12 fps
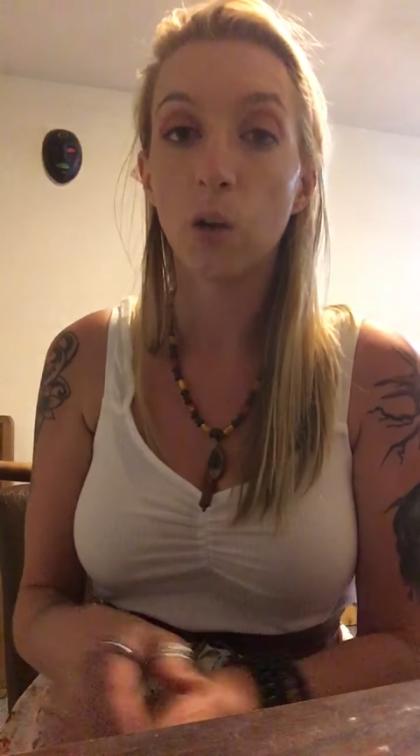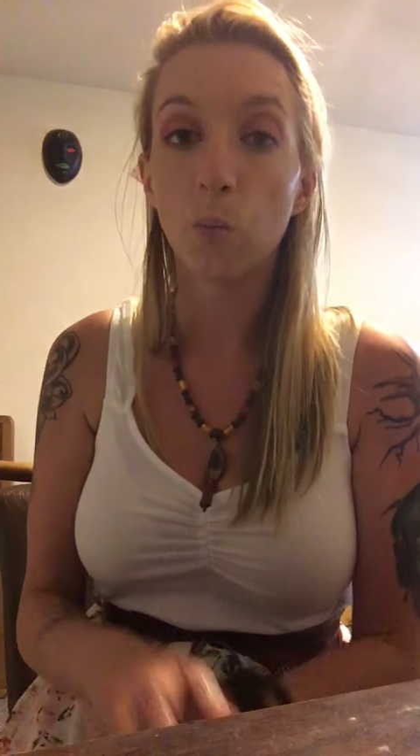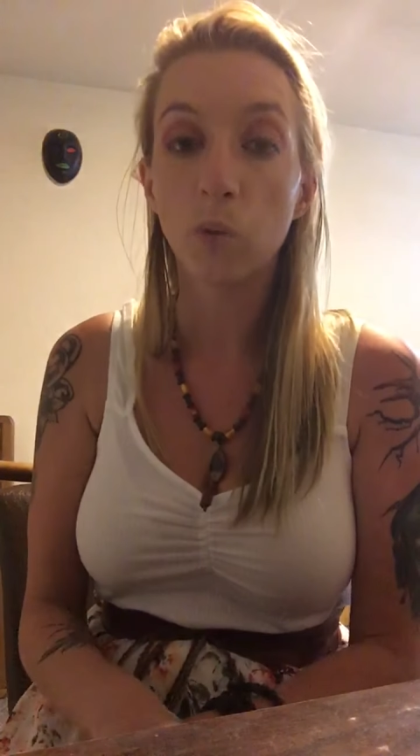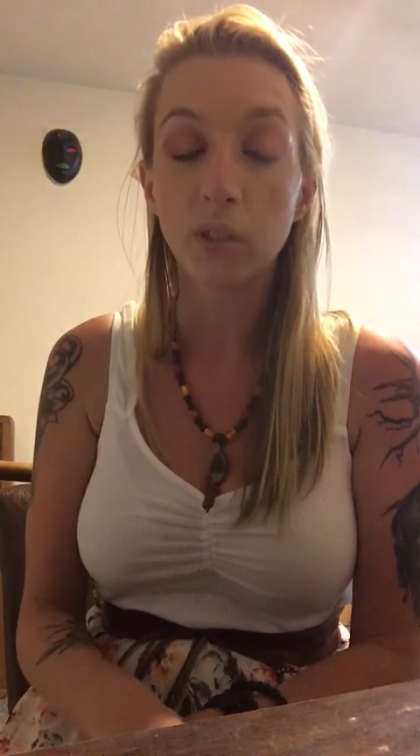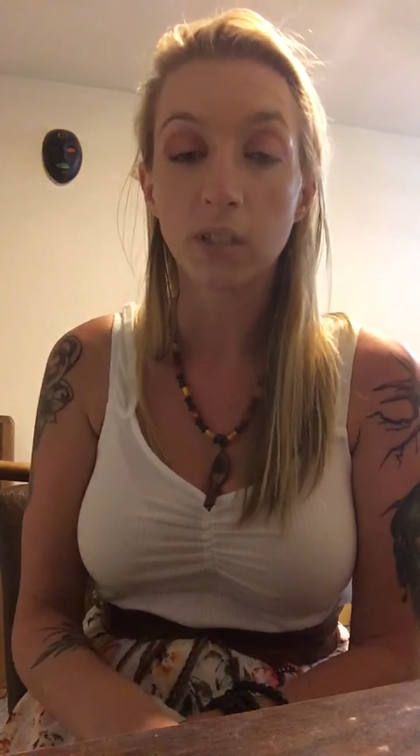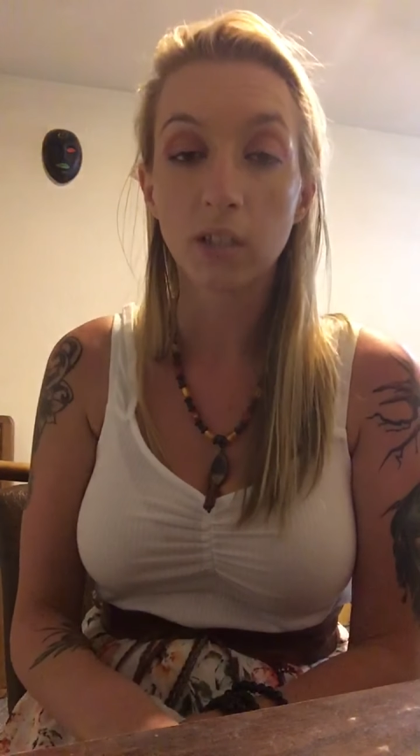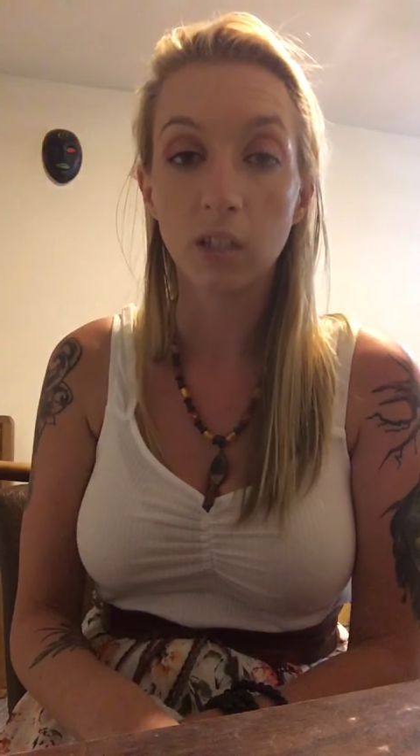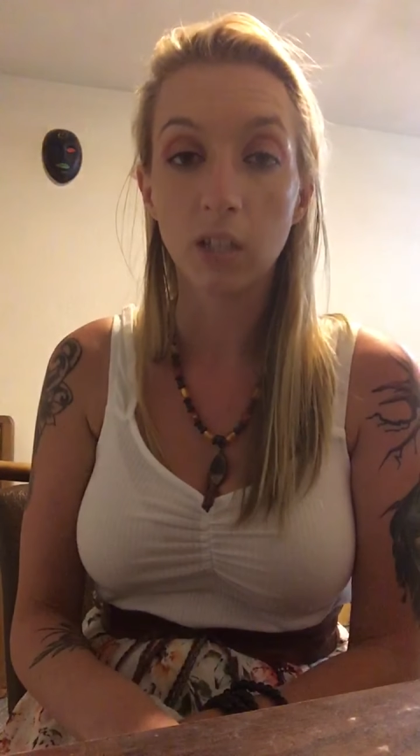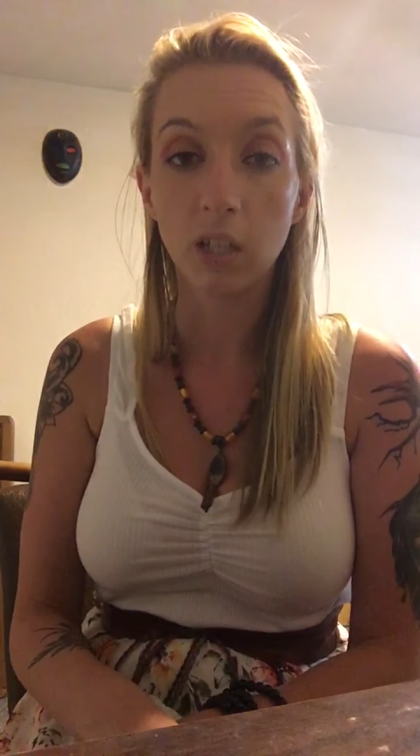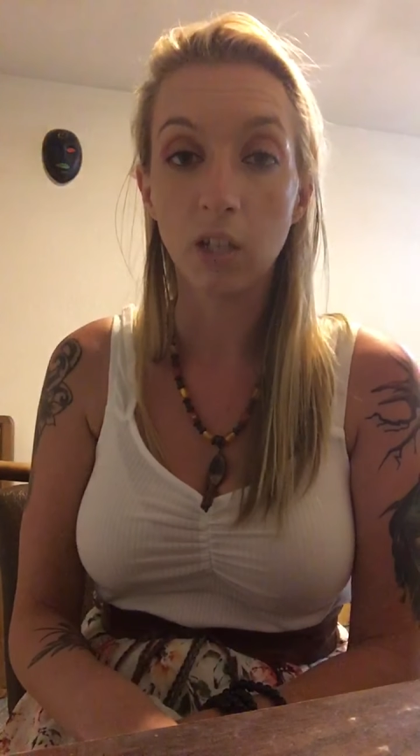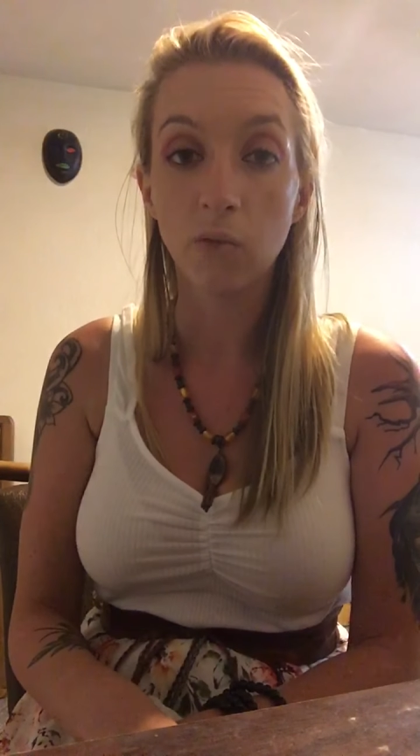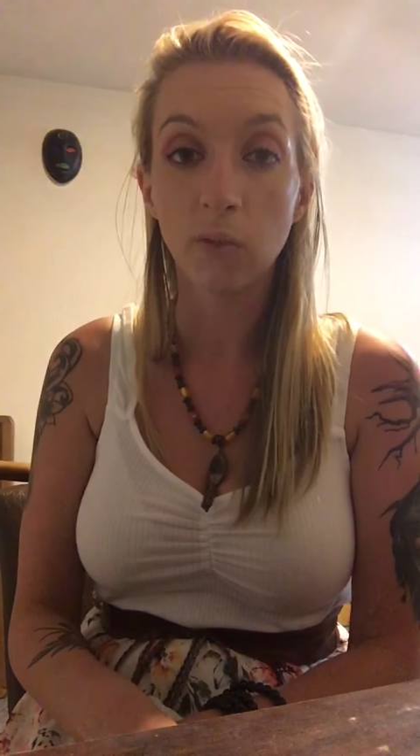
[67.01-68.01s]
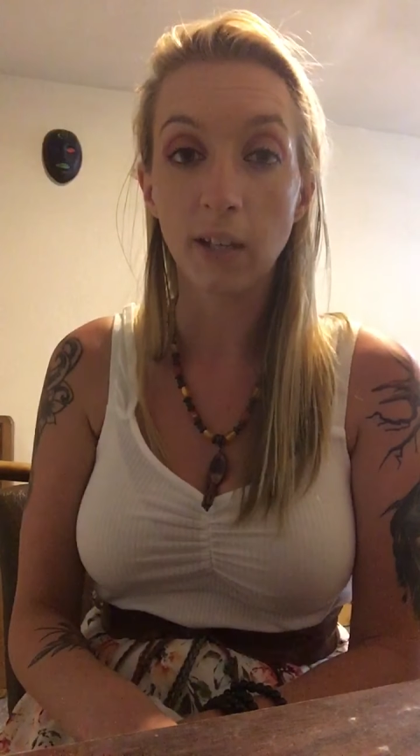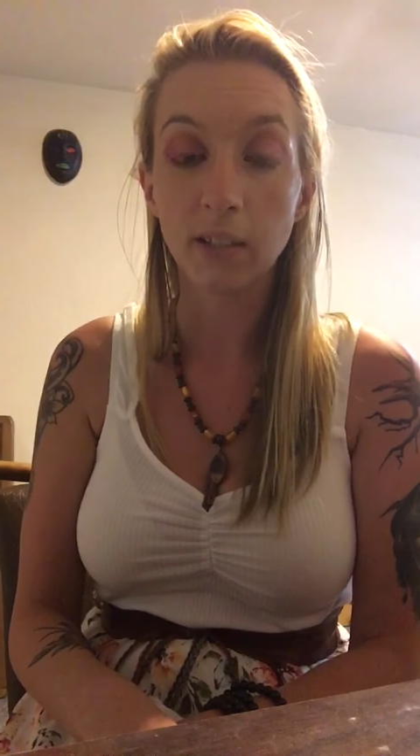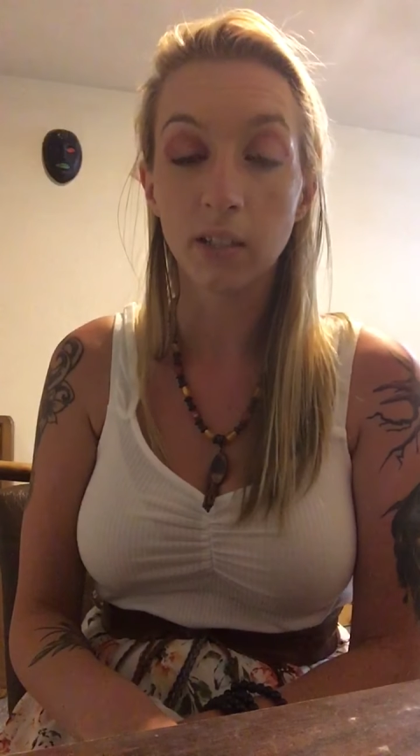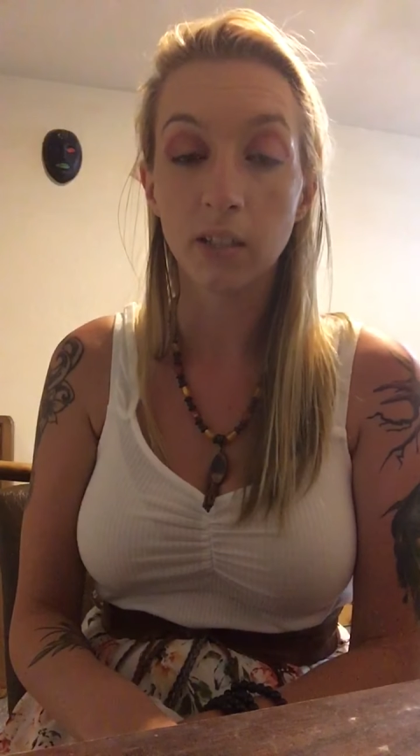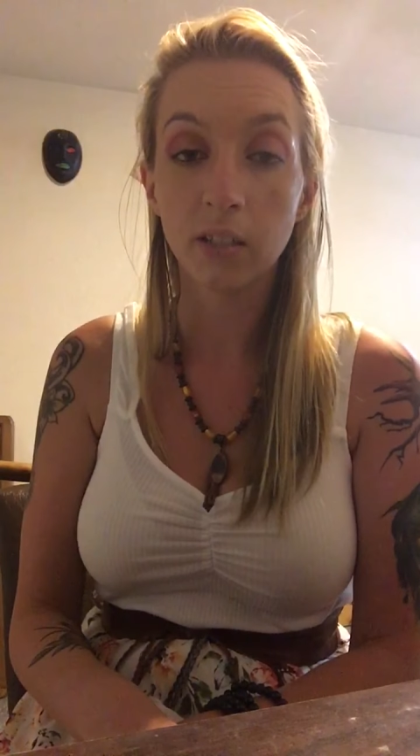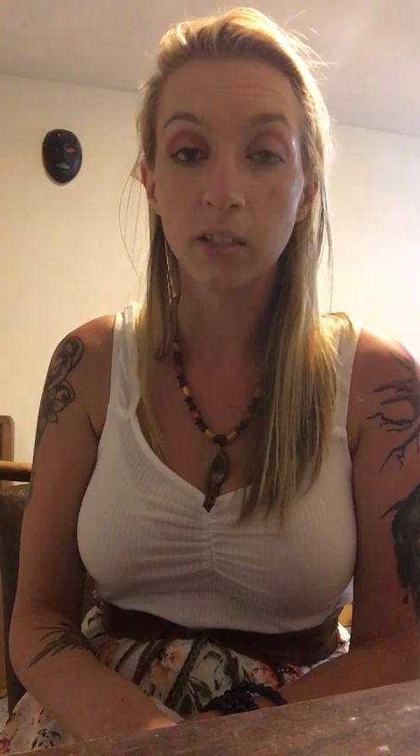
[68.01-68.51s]
Once the
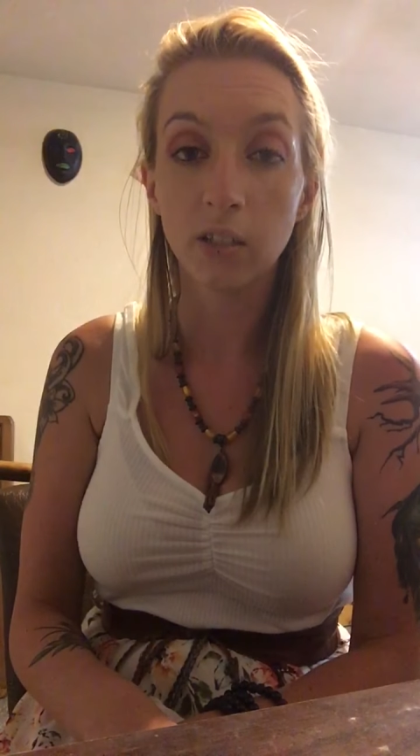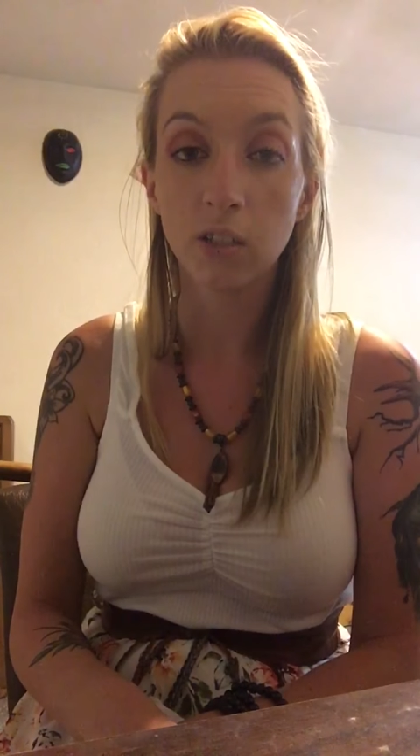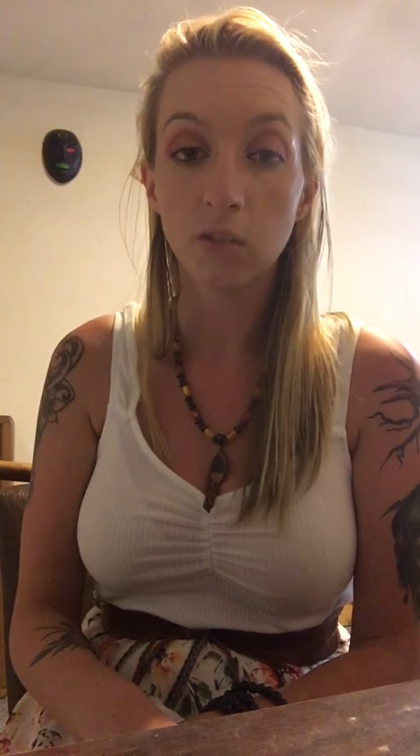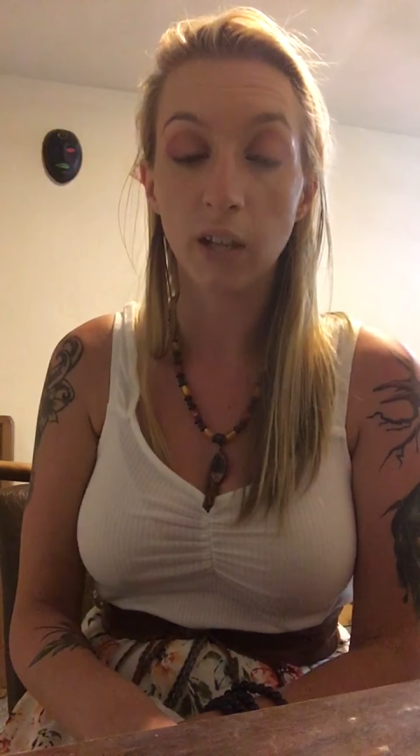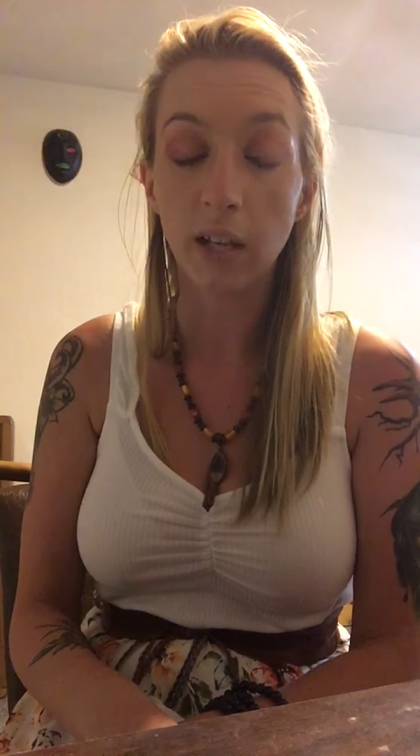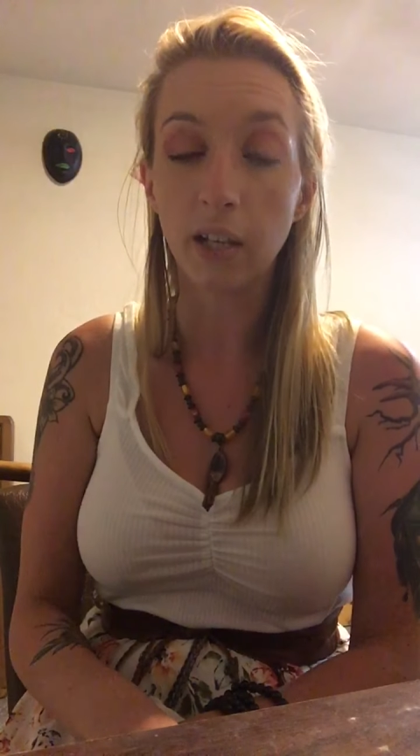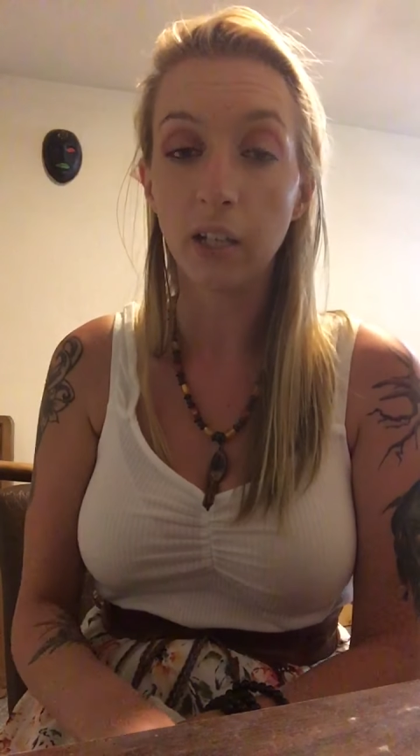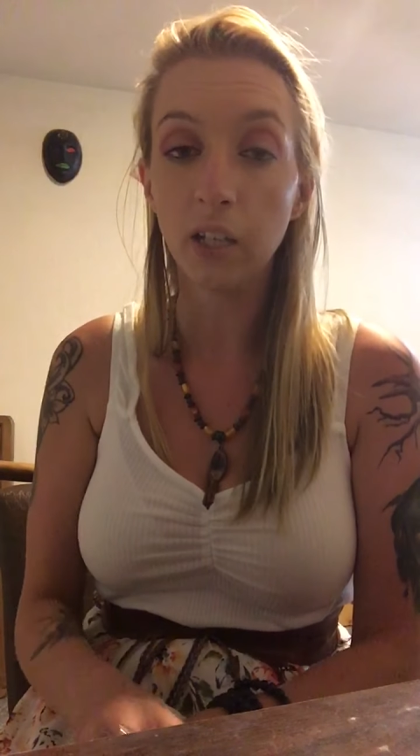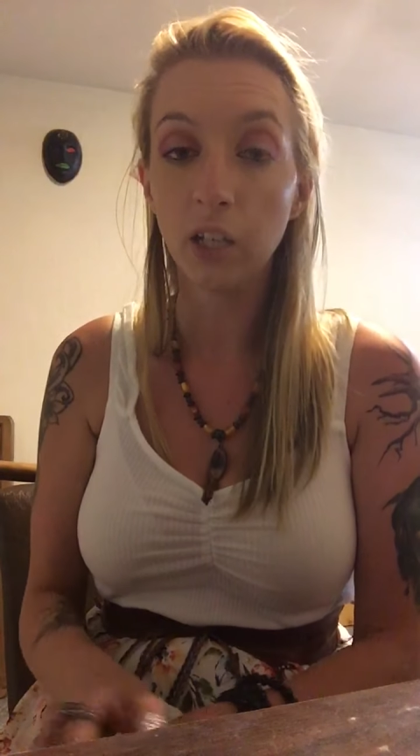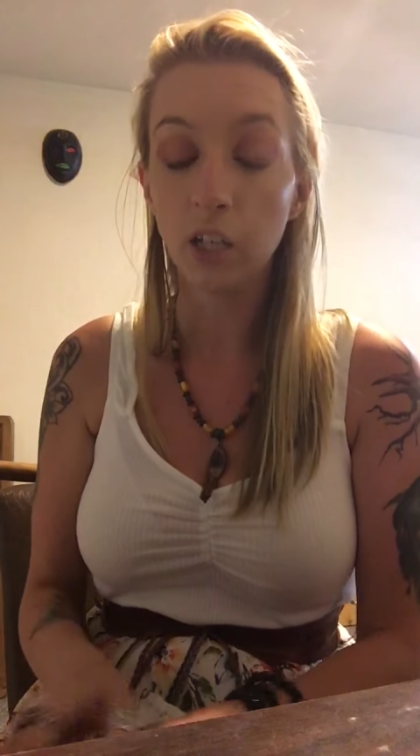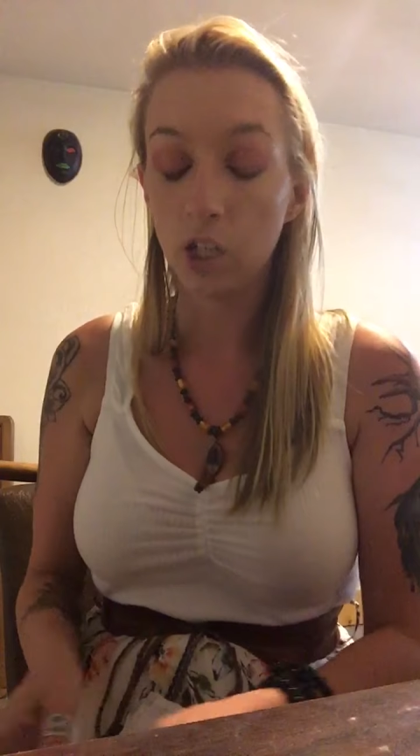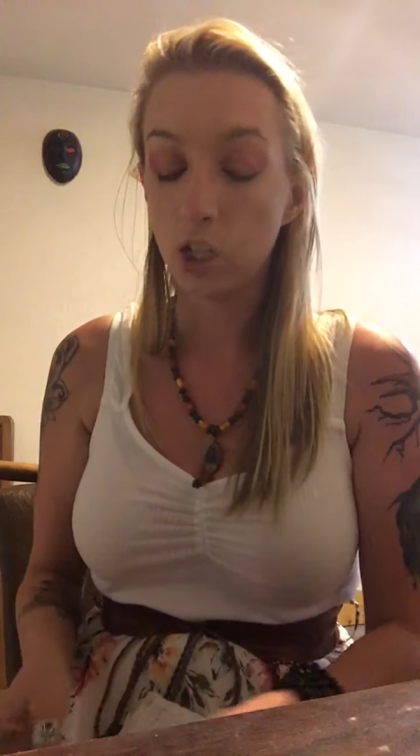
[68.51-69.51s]
resident is ready,